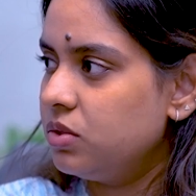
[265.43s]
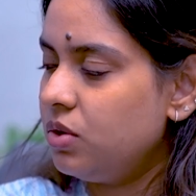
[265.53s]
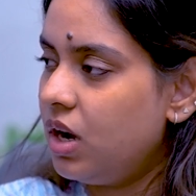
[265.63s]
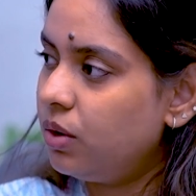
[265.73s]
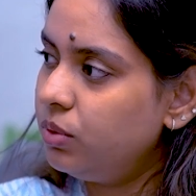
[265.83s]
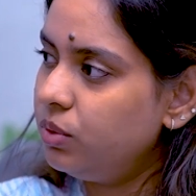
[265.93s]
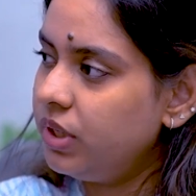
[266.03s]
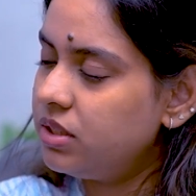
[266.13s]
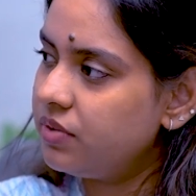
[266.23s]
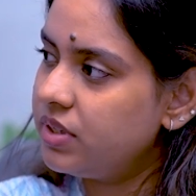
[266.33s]
So, how do
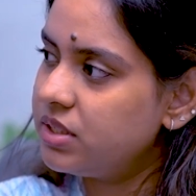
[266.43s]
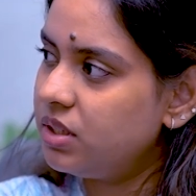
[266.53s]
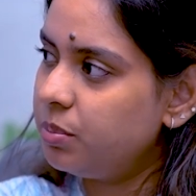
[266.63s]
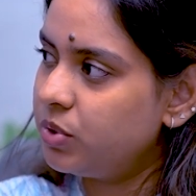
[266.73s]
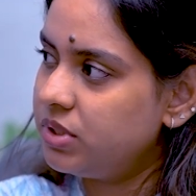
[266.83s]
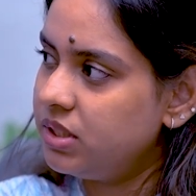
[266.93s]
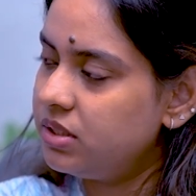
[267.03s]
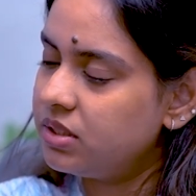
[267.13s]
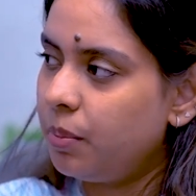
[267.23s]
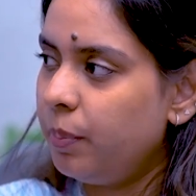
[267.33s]
interventional
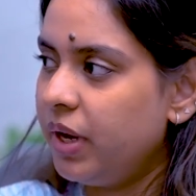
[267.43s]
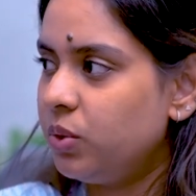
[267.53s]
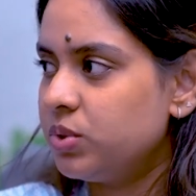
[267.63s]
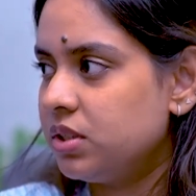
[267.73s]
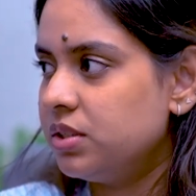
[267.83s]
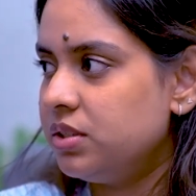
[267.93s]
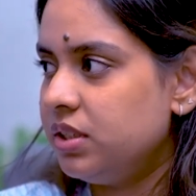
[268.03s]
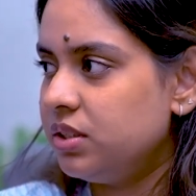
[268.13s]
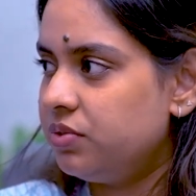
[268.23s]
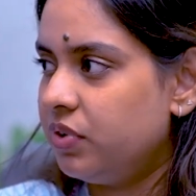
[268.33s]
procedures compare to
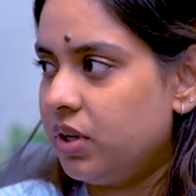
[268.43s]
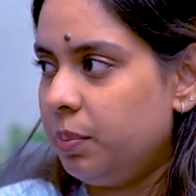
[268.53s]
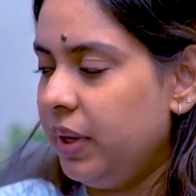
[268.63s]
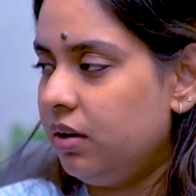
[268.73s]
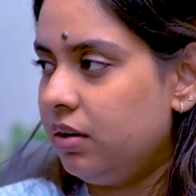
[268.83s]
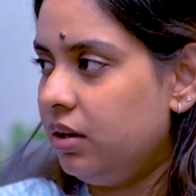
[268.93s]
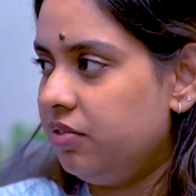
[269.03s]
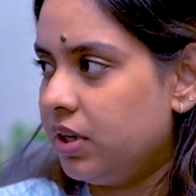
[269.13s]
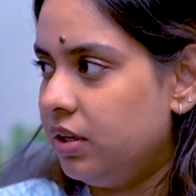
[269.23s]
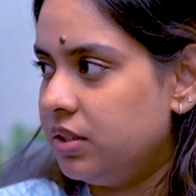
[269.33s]
surgeries for a pain
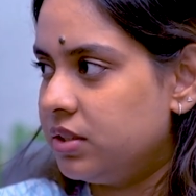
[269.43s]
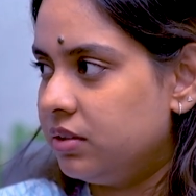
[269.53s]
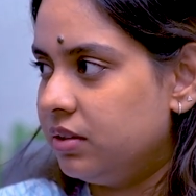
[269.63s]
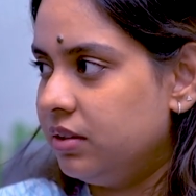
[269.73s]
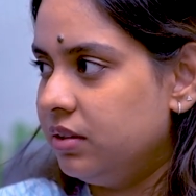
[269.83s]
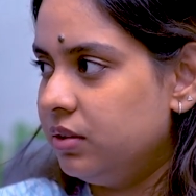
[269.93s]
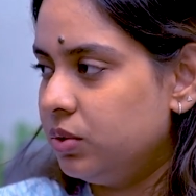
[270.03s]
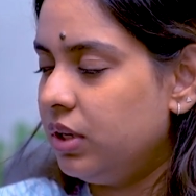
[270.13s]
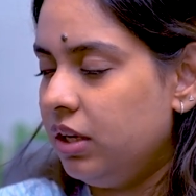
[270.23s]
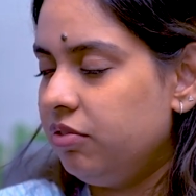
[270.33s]
relief condition
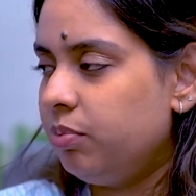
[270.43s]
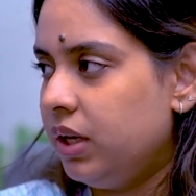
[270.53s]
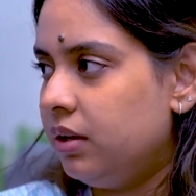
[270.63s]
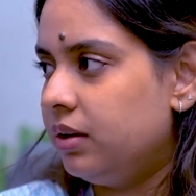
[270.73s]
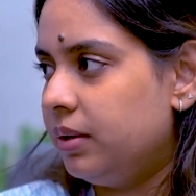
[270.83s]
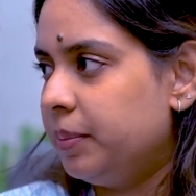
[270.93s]
to relieve pain?